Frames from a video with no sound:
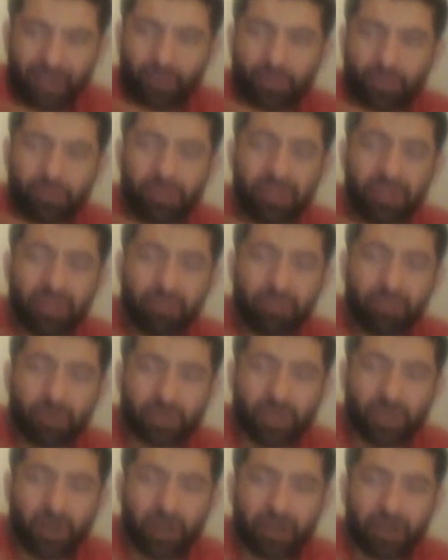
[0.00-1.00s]
That would be
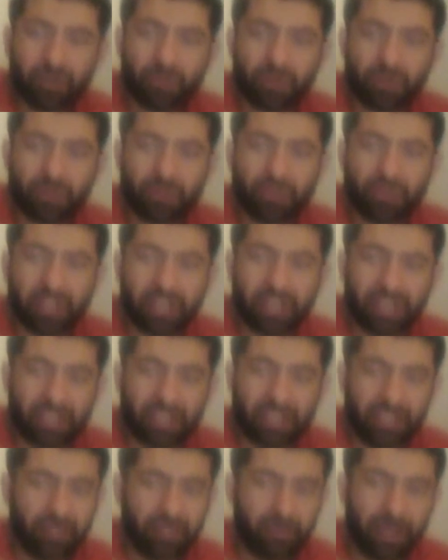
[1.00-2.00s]
the most horrible thing
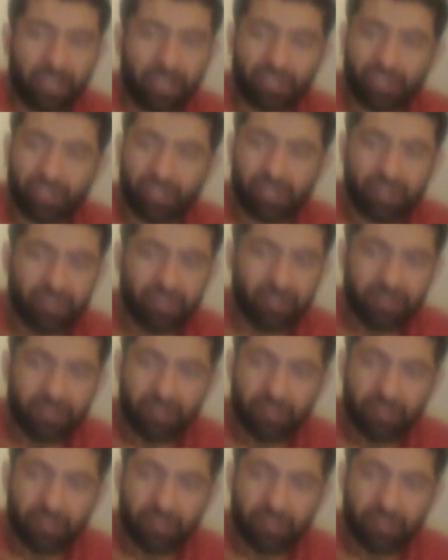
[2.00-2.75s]
I can imagine.